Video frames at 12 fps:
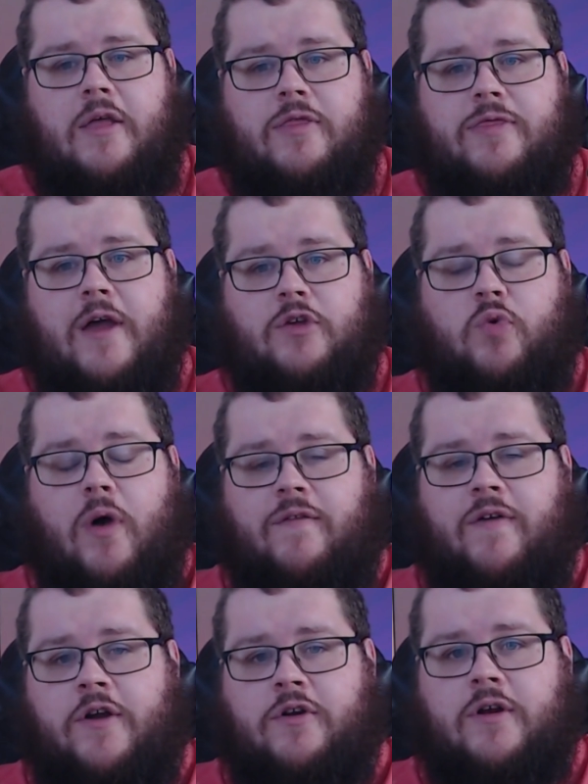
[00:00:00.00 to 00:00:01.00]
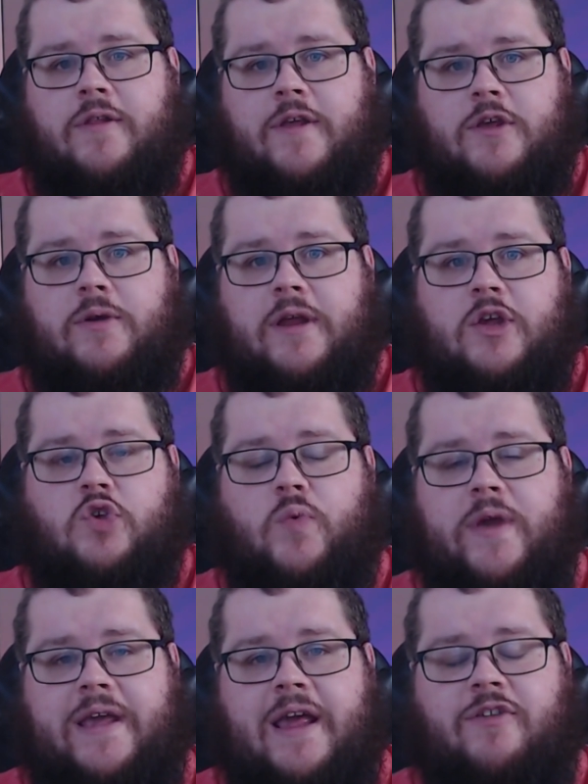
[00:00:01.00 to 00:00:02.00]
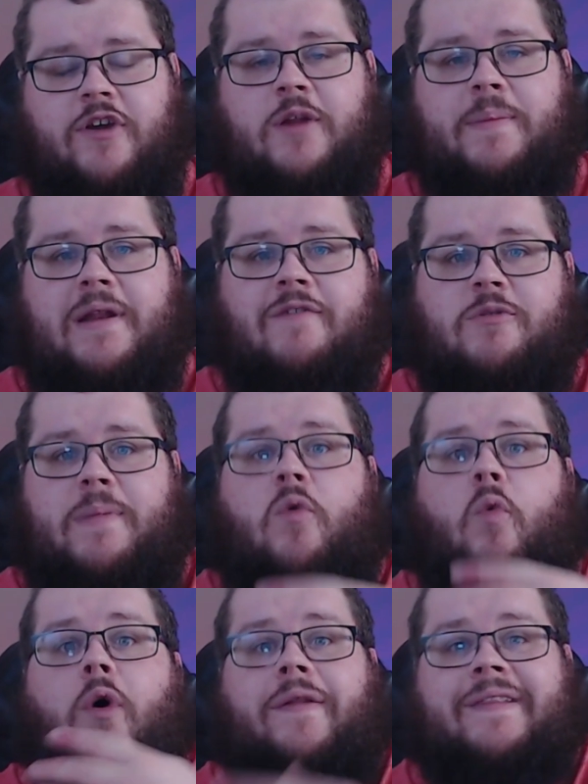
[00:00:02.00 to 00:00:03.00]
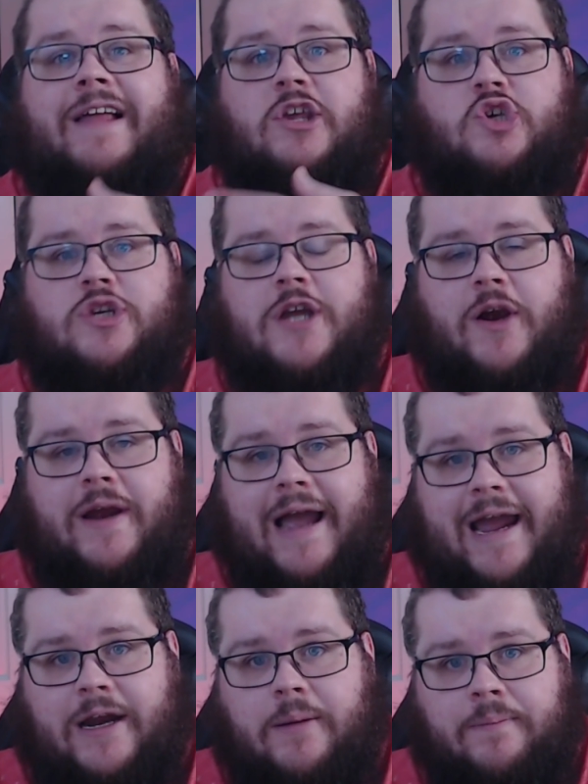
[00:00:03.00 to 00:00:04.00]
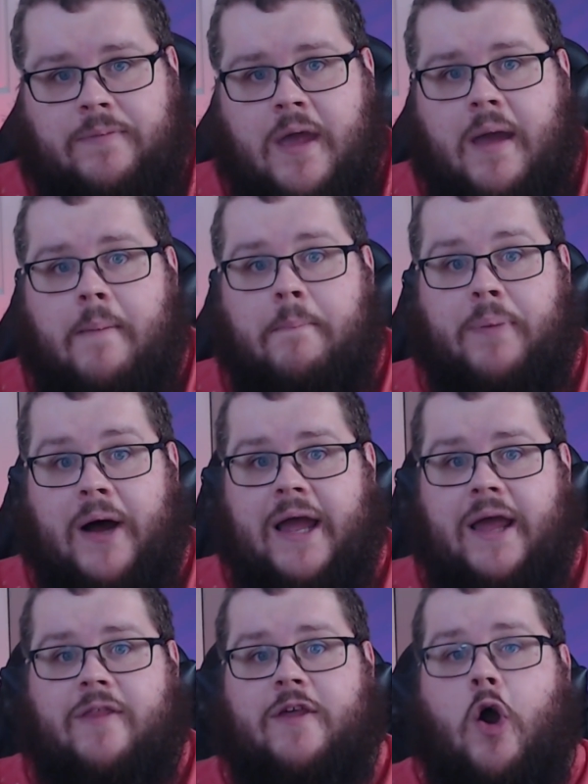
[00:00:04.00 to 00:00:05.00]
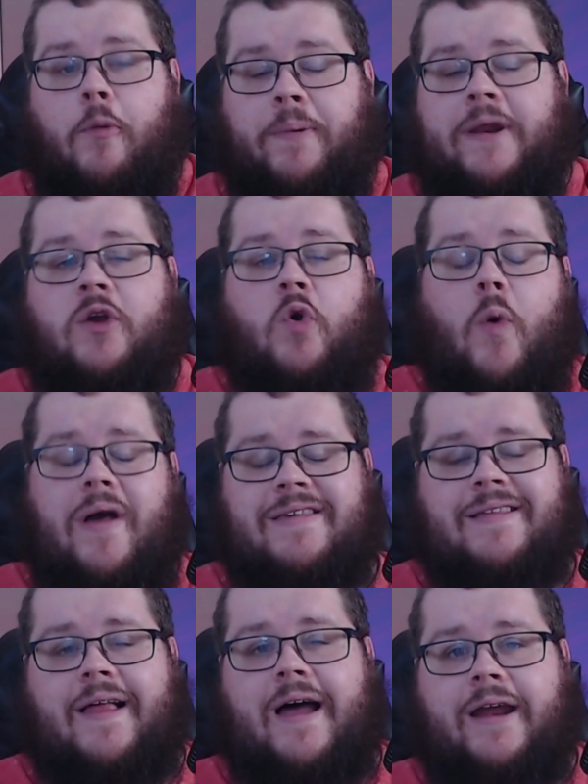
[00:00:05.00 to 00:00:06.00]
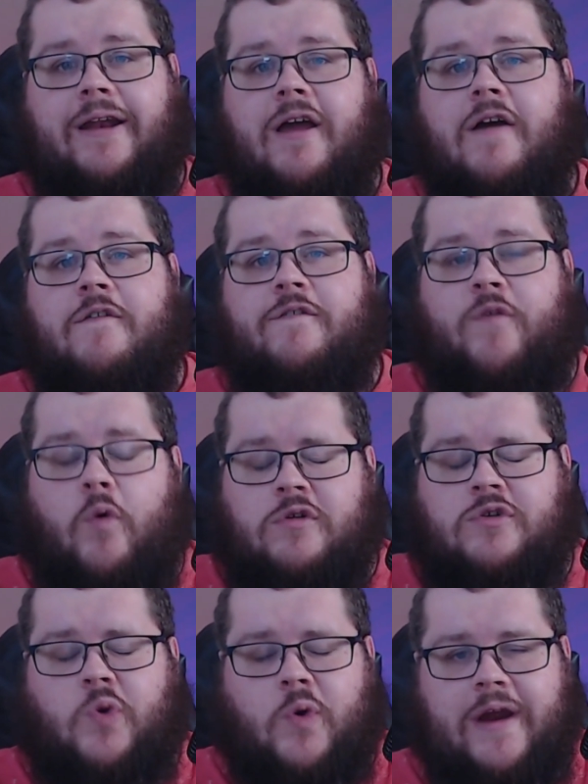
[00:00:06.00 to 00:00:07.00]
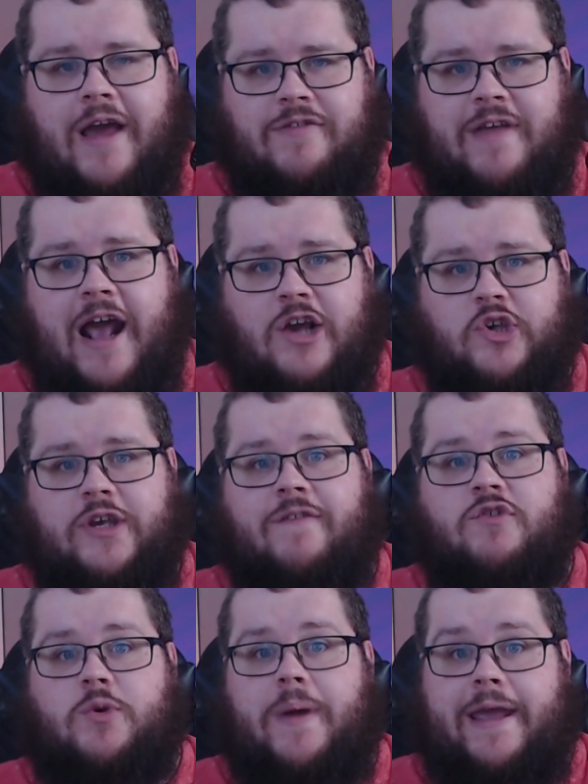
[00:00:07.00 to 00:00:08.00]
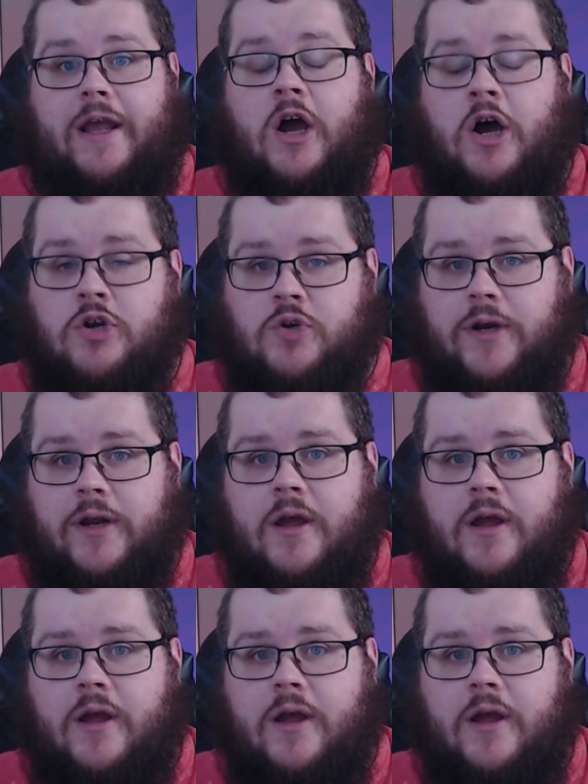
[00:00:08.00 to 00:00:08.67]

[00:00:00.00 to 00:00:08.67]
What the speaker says: the 1,200 that you get each week isn't going to be enough to make one Legendary item, but the opening quest line for Torghast actually gives you 800.